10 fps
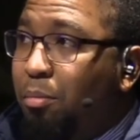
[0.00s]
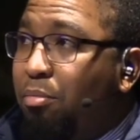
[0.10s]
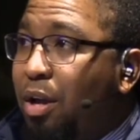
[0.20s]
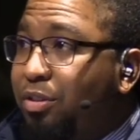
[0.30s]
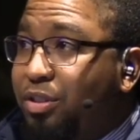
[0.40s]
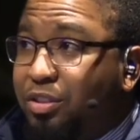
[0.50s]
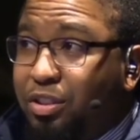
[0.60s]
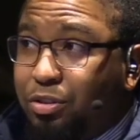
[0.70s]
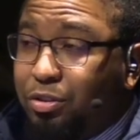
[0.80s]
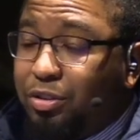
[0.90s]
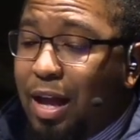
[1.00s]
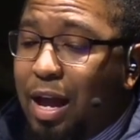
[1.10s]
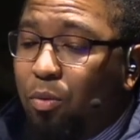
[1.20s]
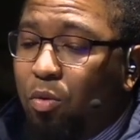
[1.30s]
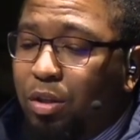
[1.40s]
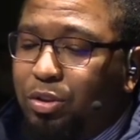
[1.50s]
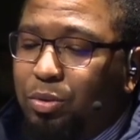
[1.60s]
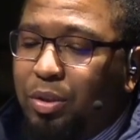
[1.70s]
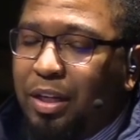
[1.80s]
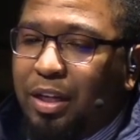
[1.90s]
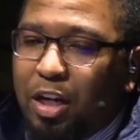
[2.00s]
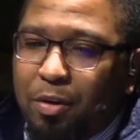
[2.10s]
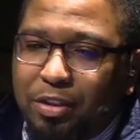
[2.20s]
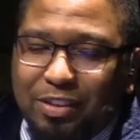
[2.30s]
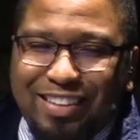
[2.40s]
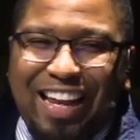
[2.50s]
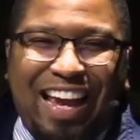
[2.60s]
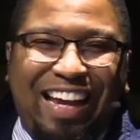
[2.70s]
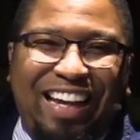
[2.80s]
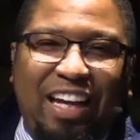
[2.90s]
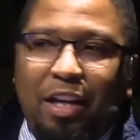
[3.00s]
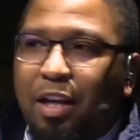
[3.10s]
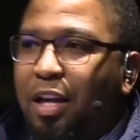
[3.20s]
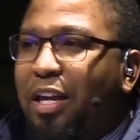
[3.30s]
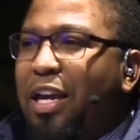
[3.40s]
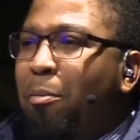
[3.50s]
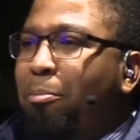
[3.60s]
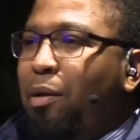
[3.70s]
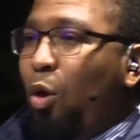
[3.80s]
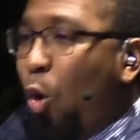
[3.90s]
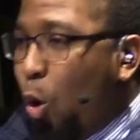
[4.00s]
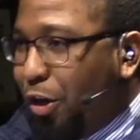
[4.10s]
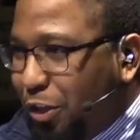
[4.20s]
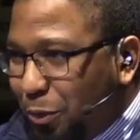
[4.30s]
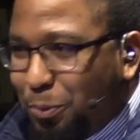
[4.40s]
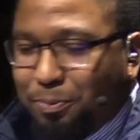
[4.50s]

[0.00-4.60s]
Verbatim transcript: Brothers and sisters, I want to encourage, nay, implore you